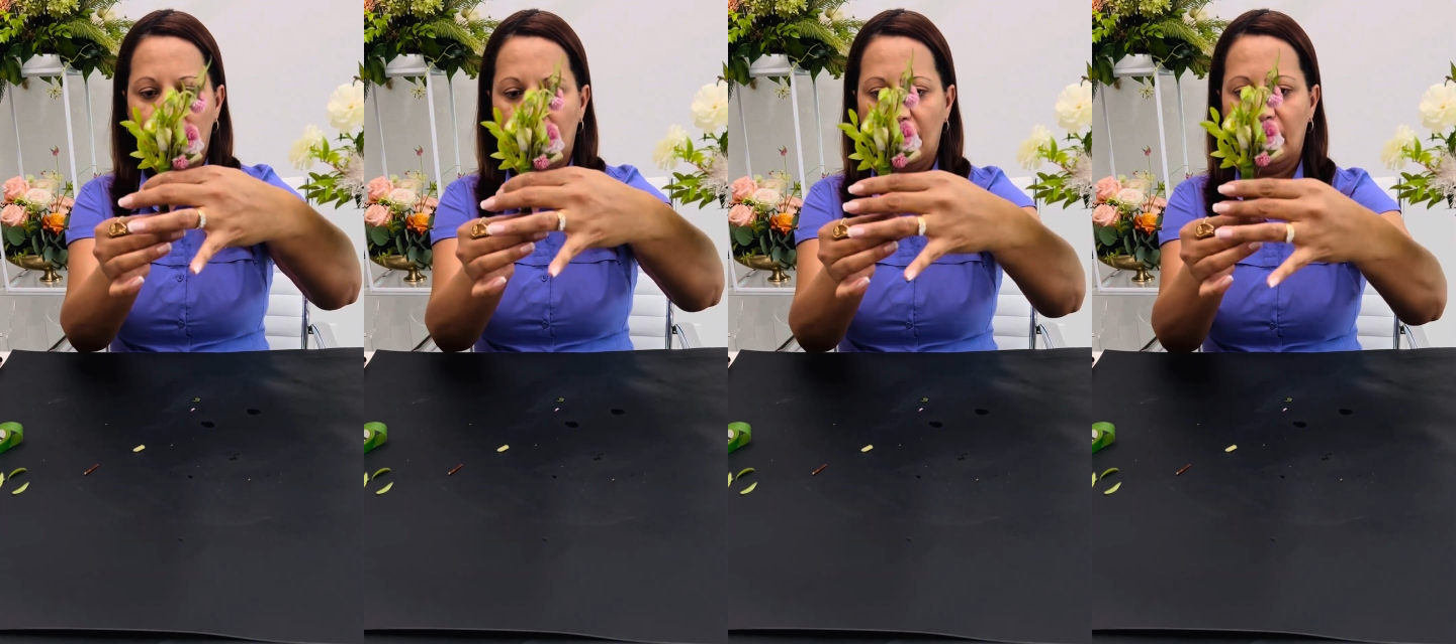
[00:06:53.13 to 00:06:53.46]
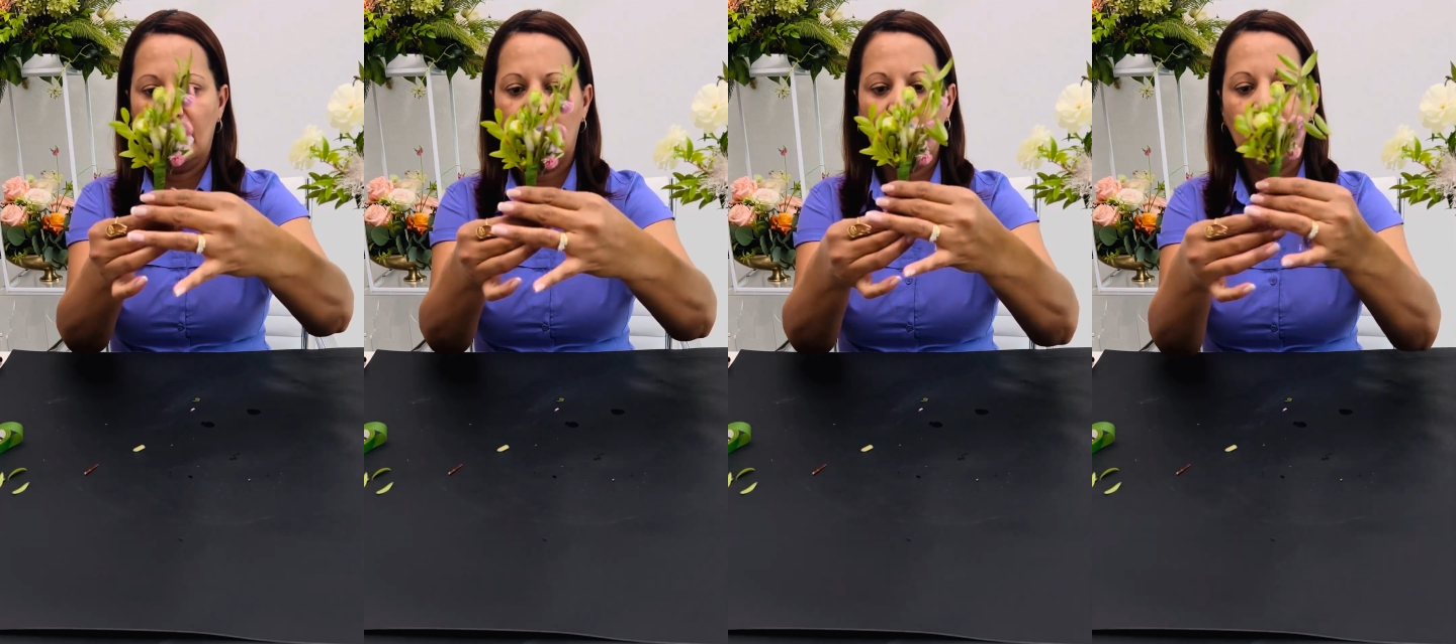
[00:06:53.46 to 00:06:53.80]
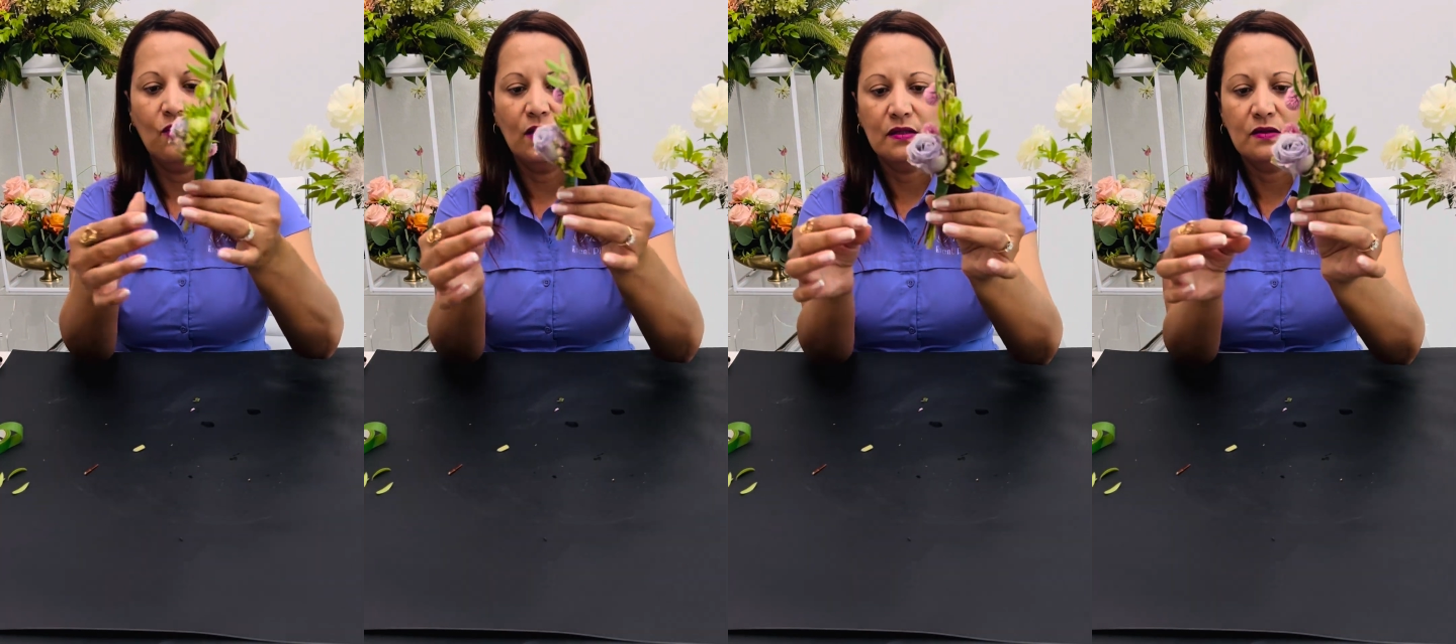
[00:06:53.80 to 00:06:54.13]
I really
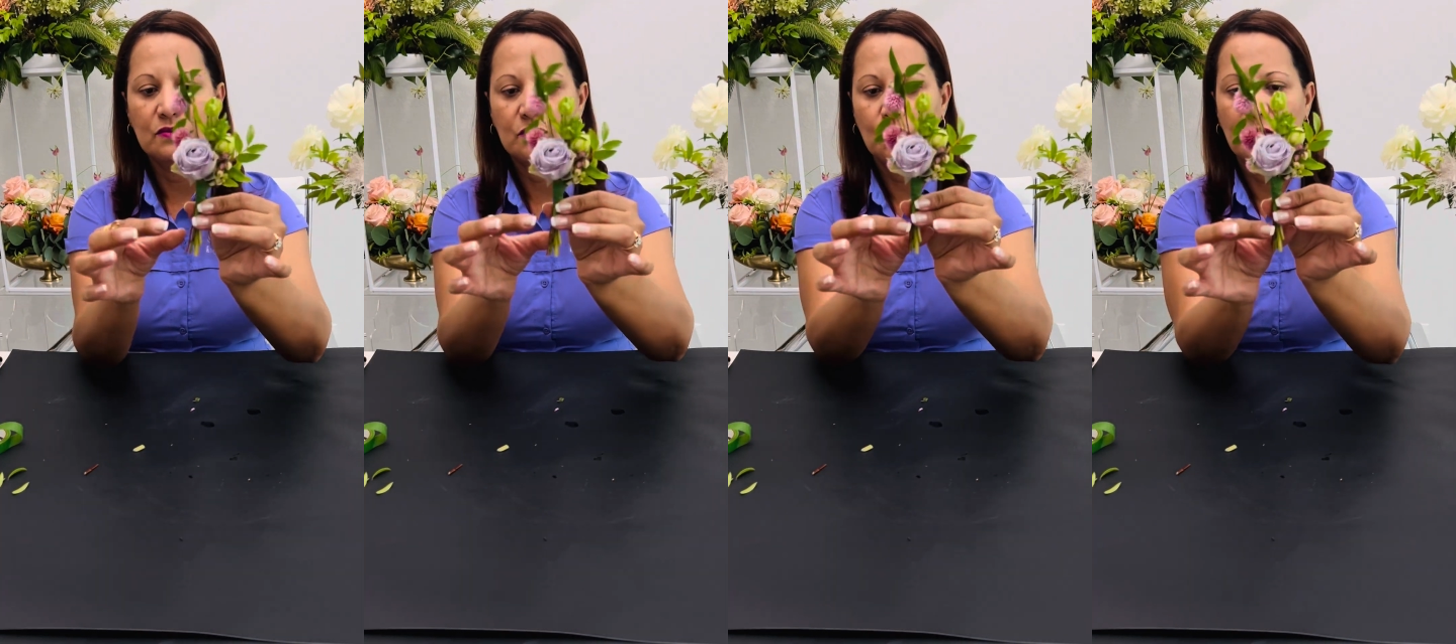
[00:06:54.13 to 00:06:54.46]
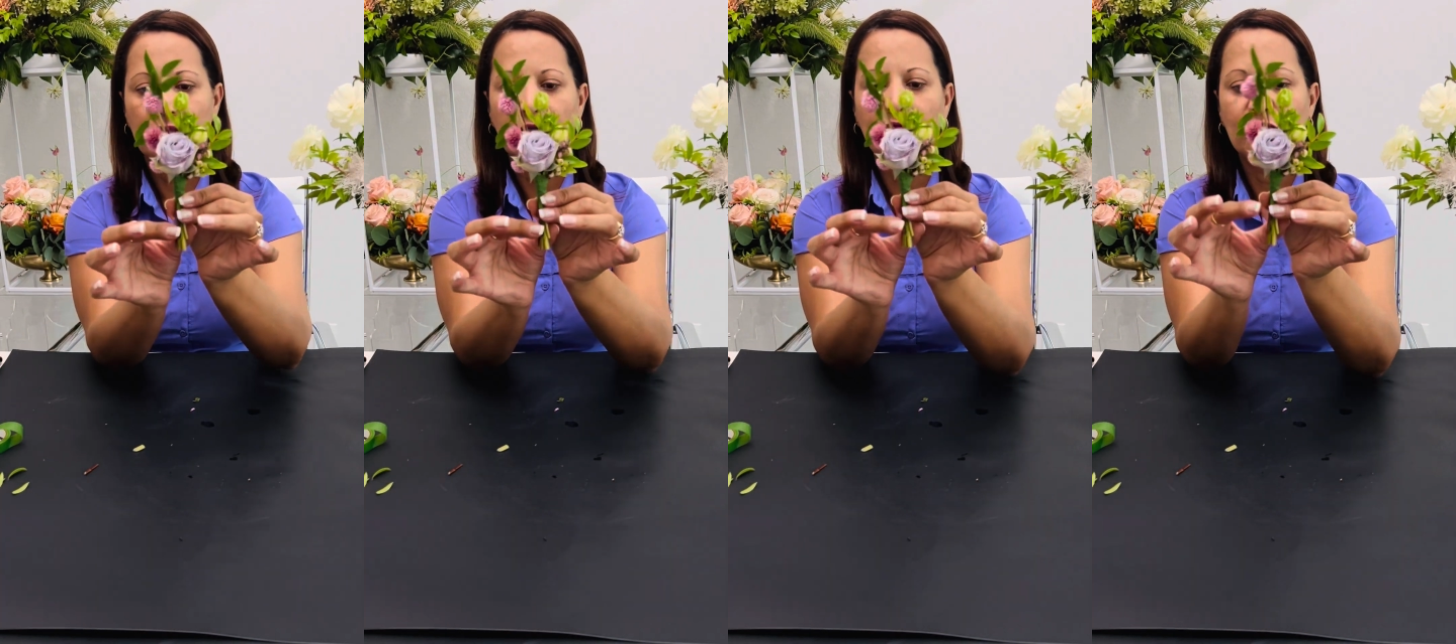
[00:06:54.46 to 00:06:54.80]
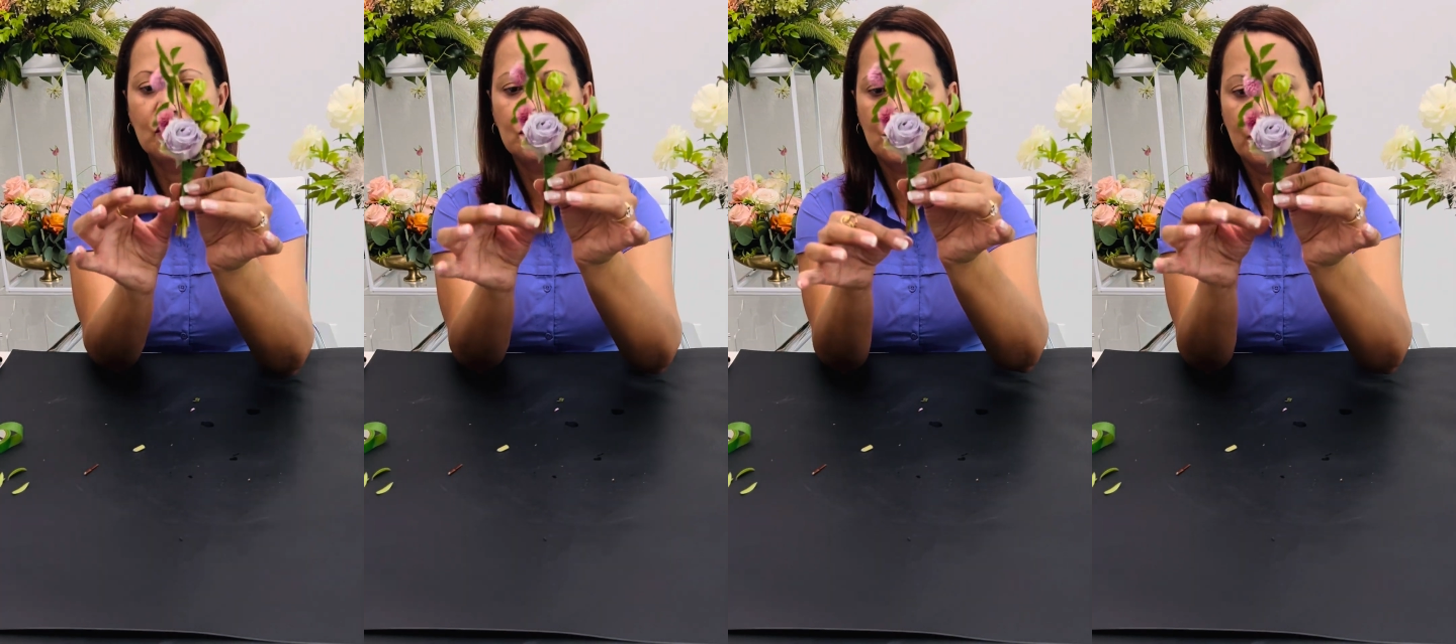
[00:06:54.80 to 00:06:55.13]
want when the
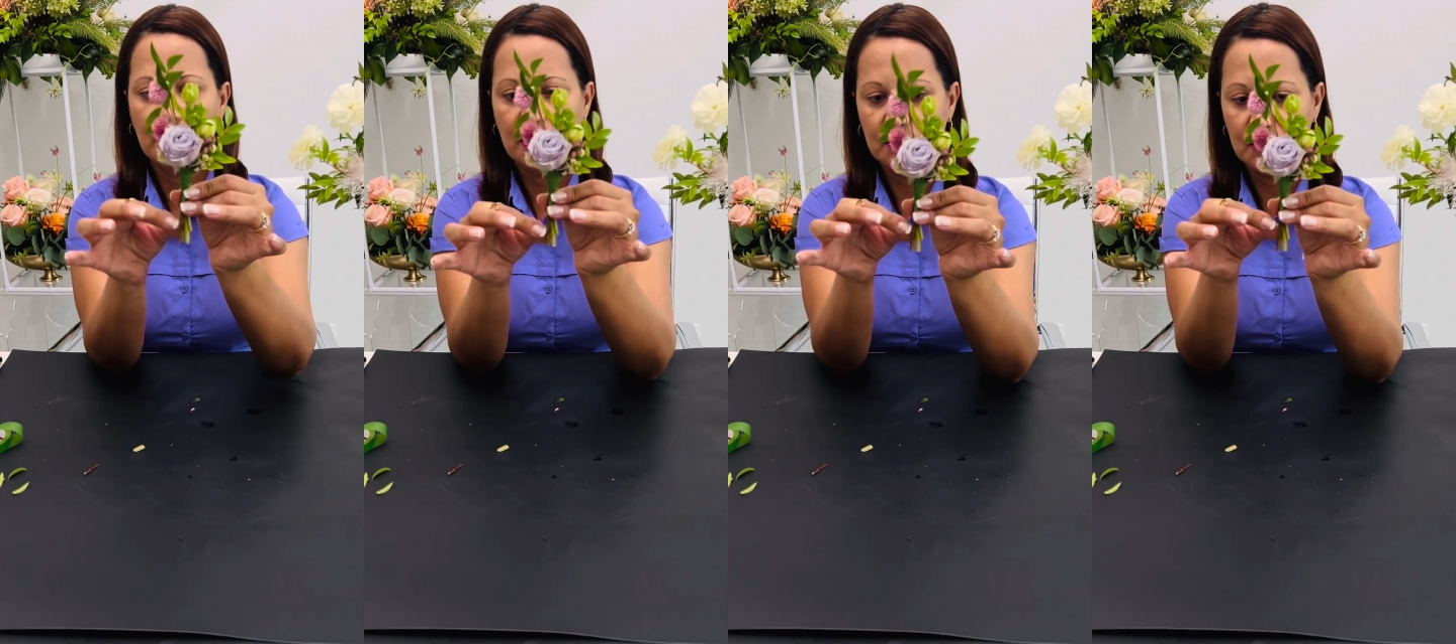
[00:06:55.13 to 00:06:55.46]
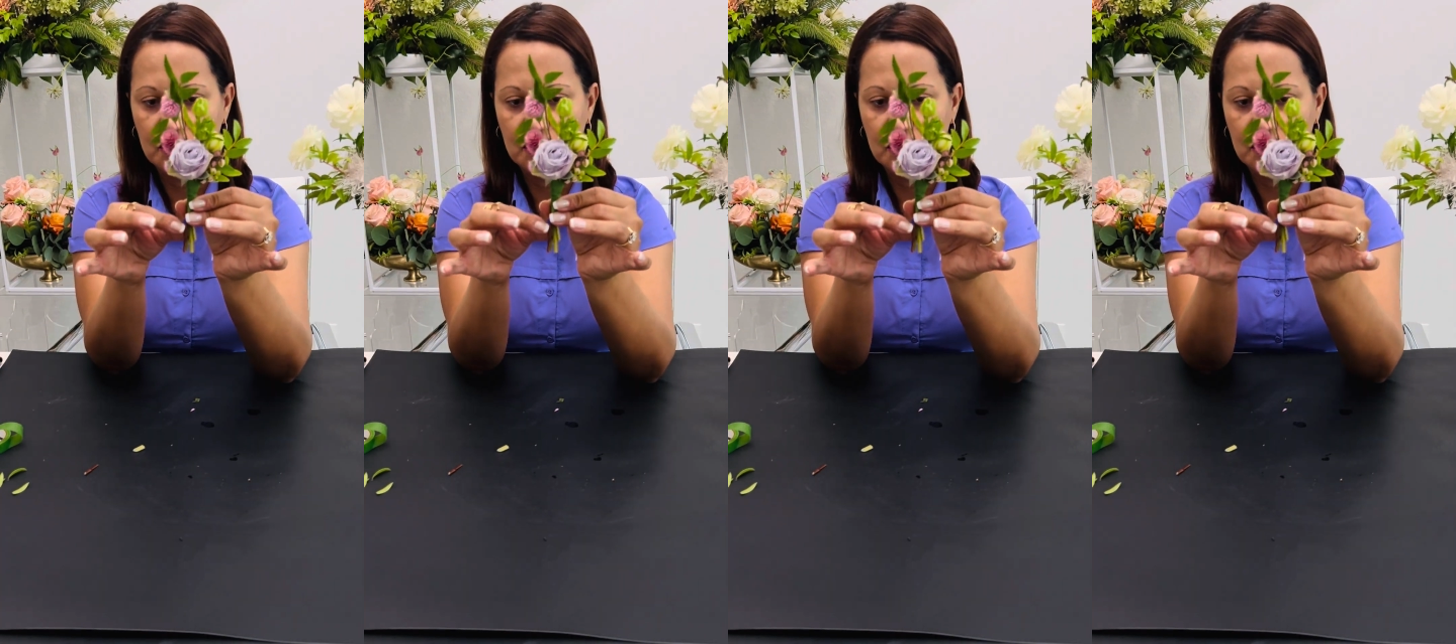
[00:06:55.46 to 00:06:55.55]
boutonnieres